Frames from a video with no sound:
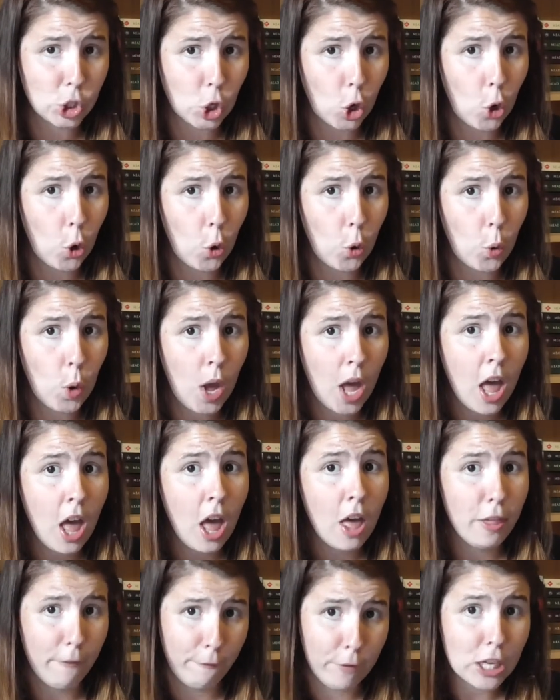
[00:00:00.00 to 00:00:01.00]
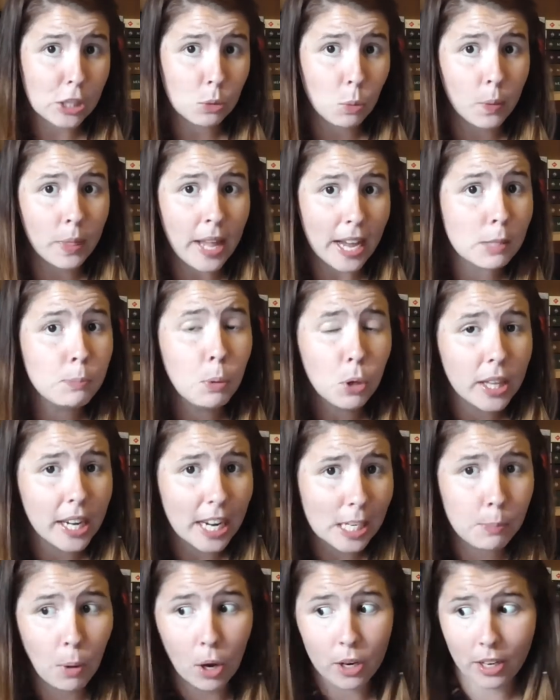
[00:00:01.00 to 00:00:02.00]
So the first one, next book
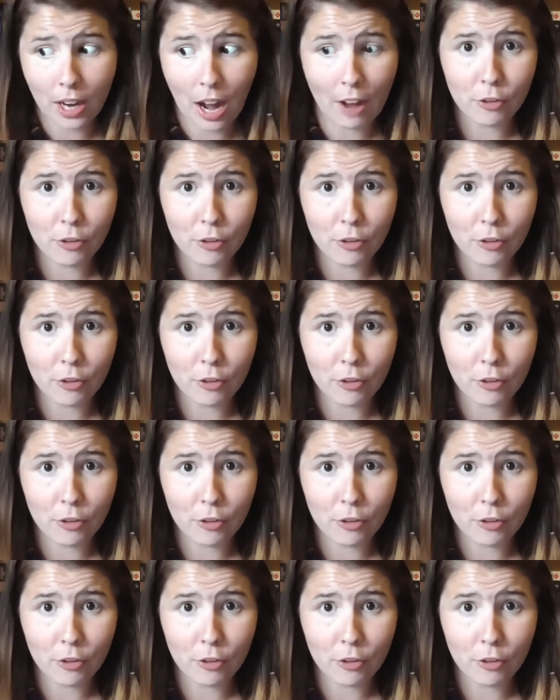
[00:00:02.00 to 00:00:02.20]
that I spotted